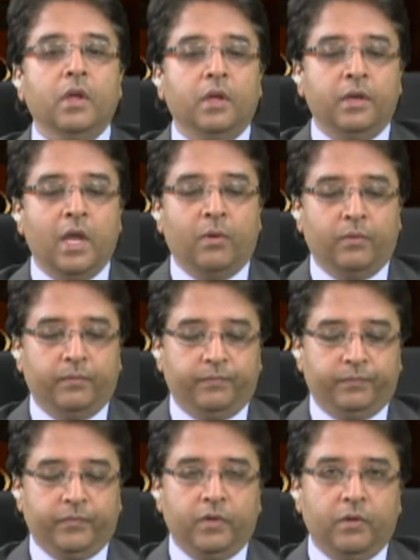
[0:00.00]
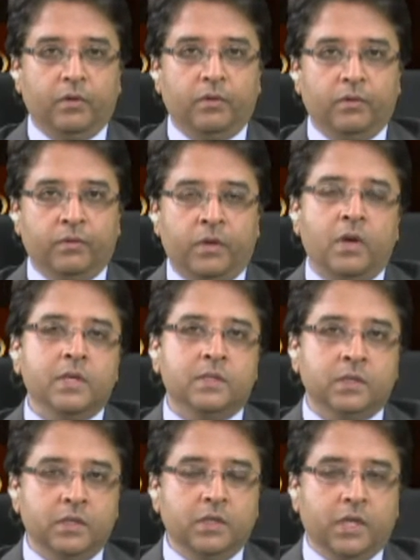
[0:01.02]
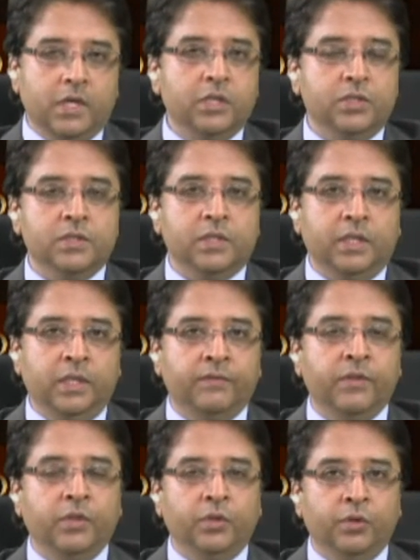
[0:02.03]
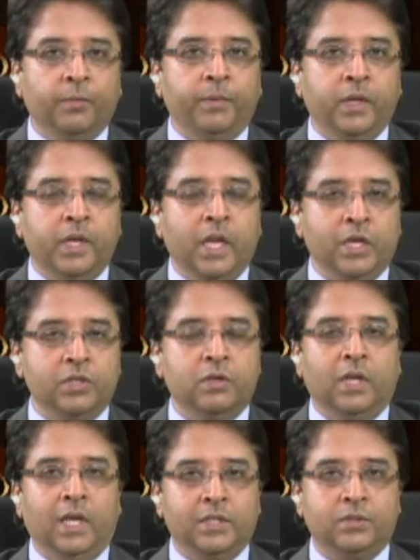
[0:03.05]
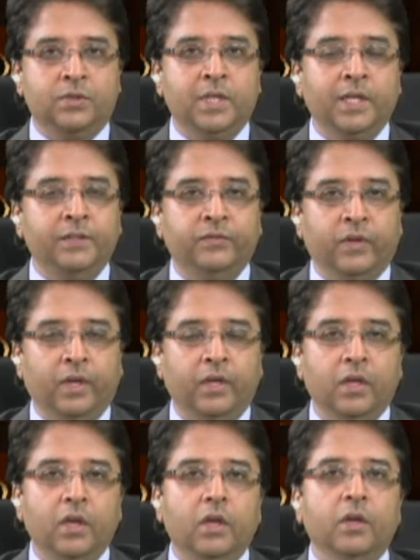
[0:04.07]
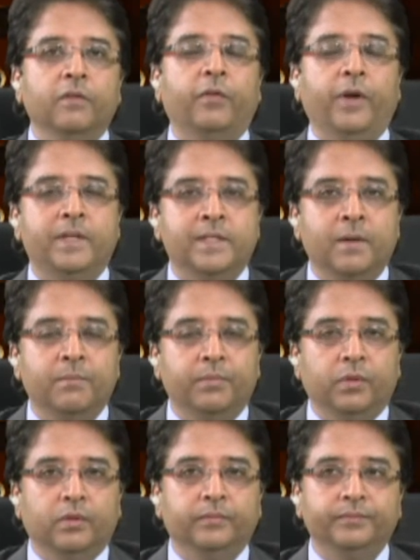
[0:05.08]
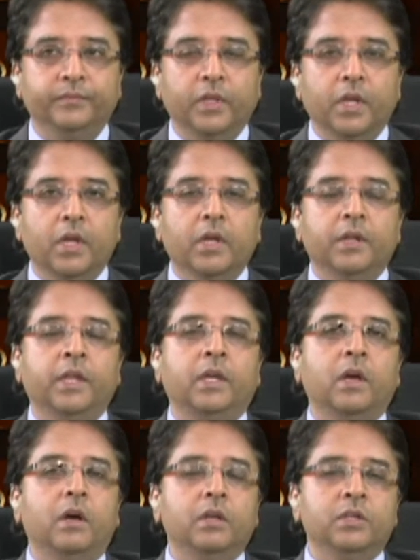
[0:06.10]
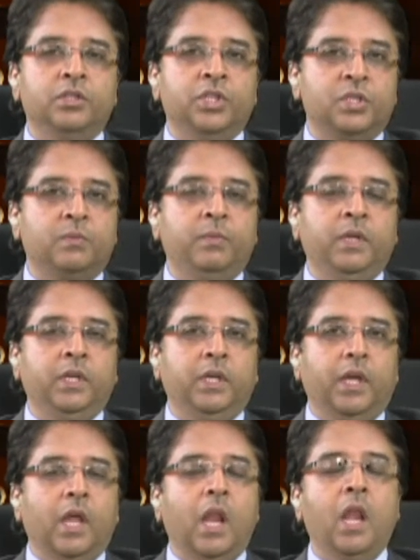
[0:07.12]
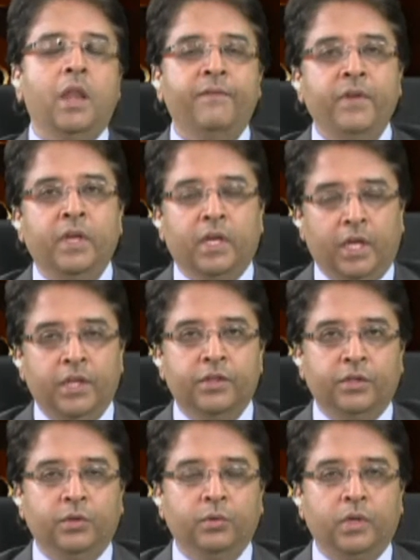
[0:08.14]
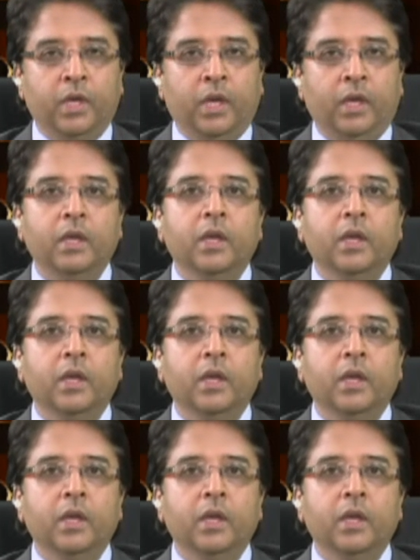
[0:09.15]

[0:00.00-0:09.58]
Now, there are certain conditions even the European national has to satisfy. For example, they can't just be living in the UK.